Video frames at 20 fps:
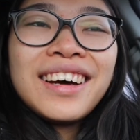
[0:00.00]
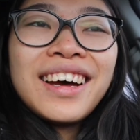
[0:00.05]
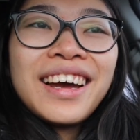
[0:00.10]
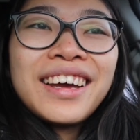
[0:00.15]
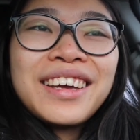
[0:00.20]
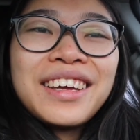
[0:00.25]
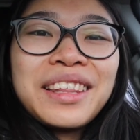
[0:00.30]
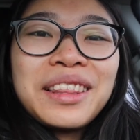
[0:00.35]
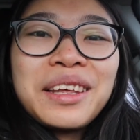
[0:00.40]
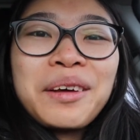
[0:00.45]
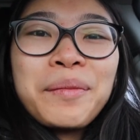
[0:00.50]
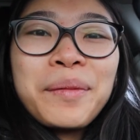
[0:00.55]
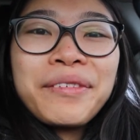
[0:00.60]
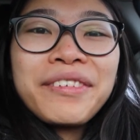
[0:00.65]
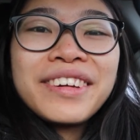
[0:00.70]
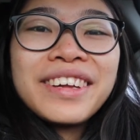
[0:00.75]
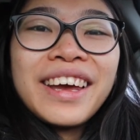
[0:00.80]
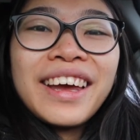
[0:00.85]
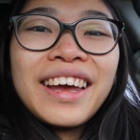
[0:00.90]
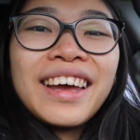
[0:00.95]
I could eat them
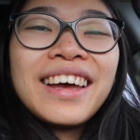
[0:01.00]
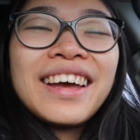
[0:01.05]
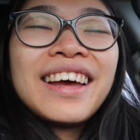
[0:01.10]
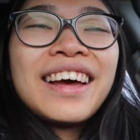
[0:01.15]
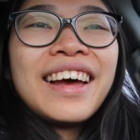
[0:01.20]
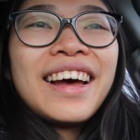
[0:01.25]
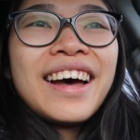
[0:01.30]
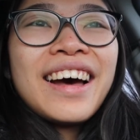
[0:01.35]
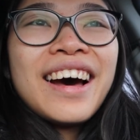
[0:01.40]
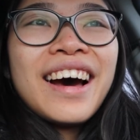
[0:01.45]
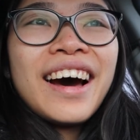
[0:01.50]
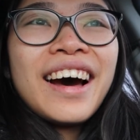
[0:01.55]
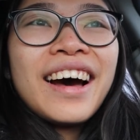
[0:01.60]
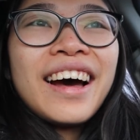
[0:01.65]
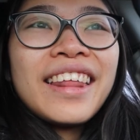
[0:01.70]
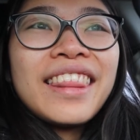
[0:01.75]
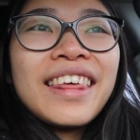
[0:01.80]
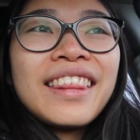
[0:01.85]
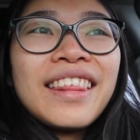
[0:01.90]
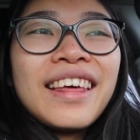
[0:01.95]
every day.
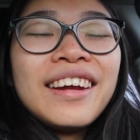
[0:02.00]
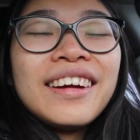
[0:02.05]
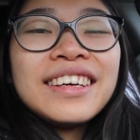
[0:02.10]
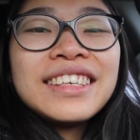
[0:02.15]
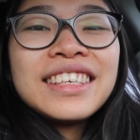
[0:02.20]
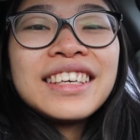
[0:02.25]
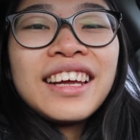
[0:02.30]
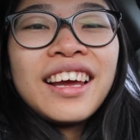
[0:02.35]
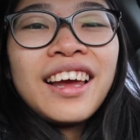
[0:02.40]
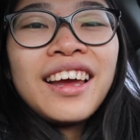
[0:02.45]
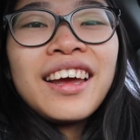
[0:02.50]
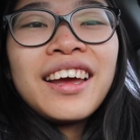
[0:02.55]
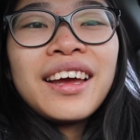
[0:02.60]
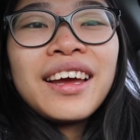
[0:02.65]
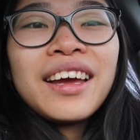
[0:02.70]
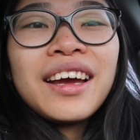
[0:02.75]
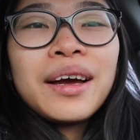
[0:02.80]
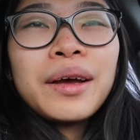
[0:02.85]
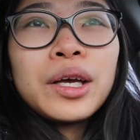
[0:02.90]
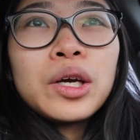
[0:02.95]
Uh, and then later
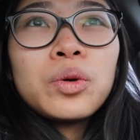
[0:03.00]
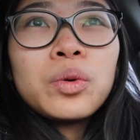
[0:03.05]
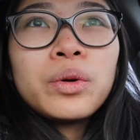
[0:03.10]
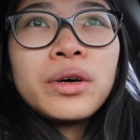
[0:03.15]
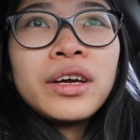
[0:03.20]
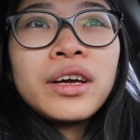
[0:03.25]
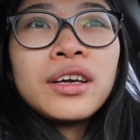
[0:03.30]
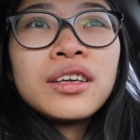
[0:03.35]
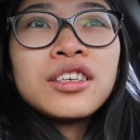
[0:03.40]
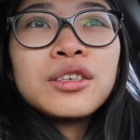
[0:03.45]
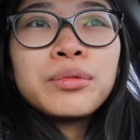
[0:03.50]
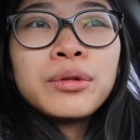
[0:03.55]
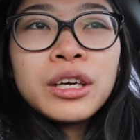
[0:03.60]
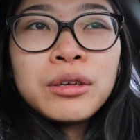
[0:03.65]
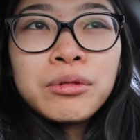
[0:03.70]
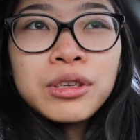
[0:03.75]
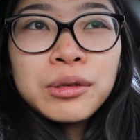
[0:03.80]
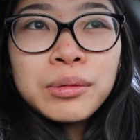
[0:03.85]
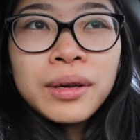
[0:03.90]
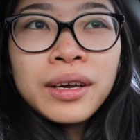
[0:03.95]
today, I'm going to
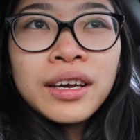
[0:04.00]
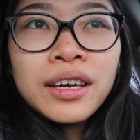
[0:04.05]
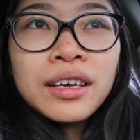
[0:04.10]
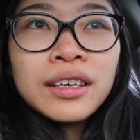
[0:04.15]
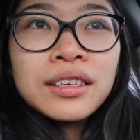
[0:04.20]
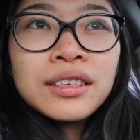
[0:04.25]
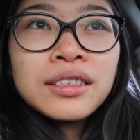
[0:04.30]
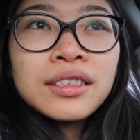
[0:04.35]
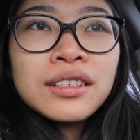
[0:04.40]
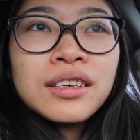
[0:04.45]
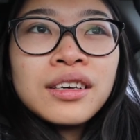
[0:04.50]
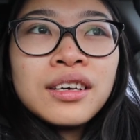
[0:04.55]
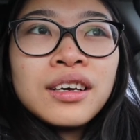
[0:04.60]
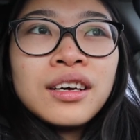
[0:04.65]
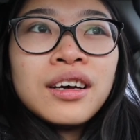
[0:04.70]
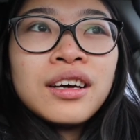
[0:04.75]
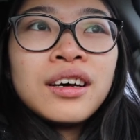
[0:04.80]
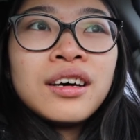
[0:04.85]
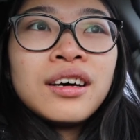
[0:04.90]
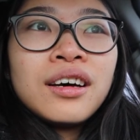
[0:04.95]
Prima's place.
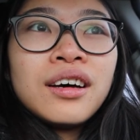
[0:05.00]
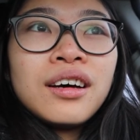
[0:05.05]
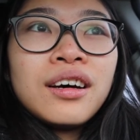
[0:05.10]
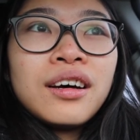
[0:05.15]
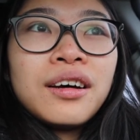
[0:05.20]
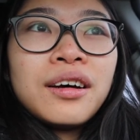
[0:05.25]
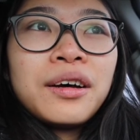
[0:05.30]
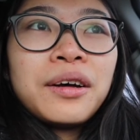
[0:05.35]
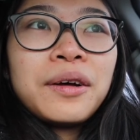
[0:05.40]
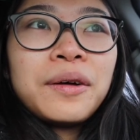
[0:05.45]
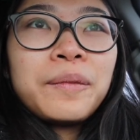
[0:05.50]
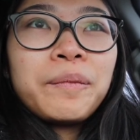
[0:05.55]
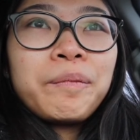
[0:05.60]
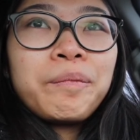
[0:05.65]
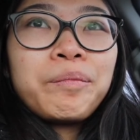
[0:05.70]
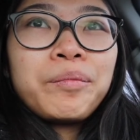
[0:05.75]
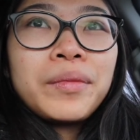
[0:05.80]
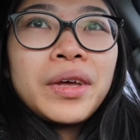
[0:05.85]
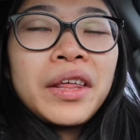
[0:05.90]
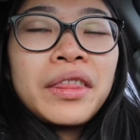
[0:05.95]

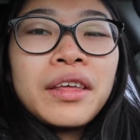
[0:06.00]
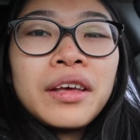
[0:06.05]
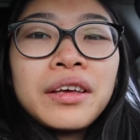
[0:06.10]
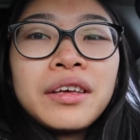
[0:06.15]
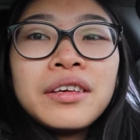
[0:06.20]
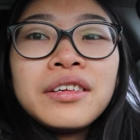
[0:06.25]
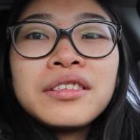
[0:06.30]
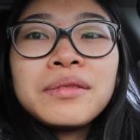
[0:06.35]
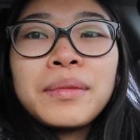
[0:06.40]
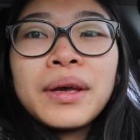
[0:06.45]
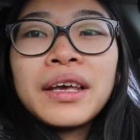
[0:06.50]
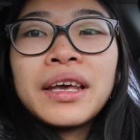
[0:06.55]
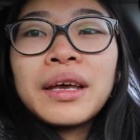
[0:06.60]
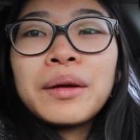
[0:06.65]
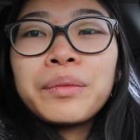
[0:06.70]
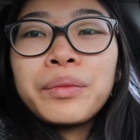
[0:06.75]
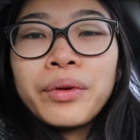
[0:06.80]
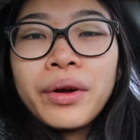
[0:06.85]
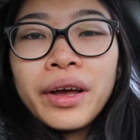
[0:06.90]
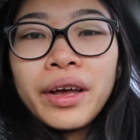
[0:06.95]
Um, I think he's
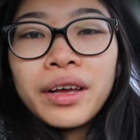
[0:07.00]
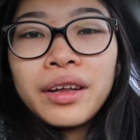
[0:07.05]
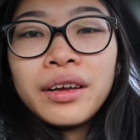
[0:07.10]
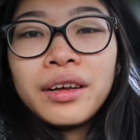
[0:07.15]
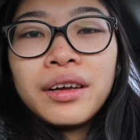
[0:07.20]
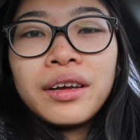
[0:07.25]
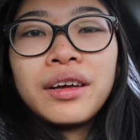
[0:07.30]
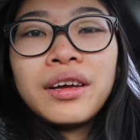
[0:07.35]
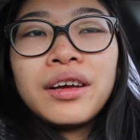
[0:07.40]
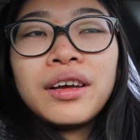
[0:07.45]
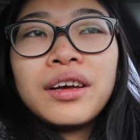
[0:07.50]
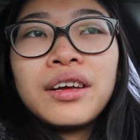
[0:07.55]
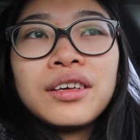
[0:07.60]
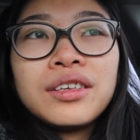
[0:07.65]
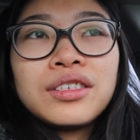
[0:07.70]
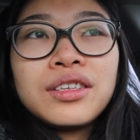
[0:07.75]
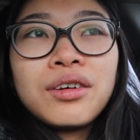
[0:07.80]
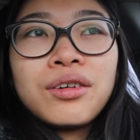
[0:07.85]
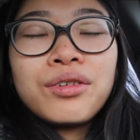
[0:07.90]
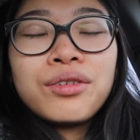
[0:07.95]
making bread,
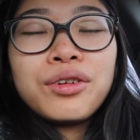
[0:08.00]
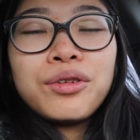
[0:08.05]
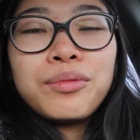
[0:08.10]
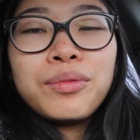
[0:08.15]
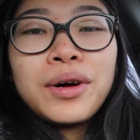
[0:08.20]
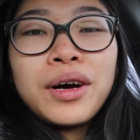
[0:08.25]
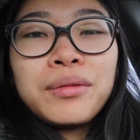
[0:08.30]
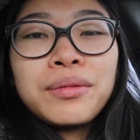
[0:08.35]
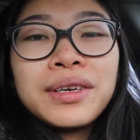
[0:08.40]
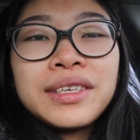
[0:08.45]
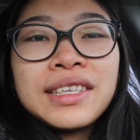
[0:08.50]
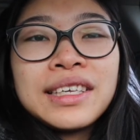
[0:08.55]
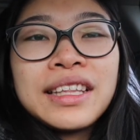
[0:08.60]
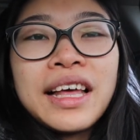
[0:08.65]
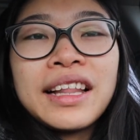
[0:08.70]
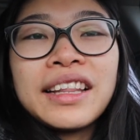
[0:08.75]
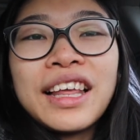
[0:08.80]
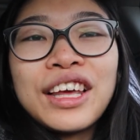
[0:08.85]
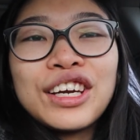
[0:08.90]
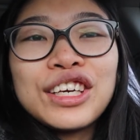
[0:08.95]
so you'll probably see
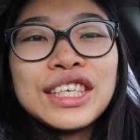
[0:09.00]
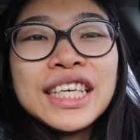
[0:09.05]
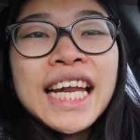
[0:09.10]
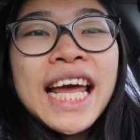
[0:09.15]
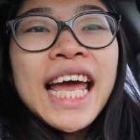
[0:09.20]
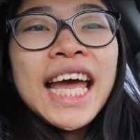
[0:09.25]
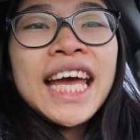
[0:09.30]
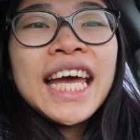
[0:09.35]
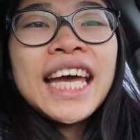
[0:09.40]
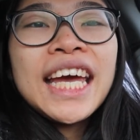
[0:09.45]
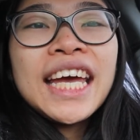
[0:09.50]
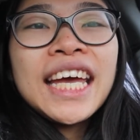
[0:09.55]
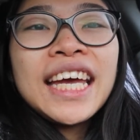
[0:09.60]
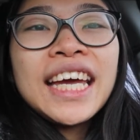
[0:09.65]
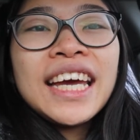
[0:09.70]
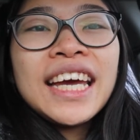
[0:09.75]
that later today.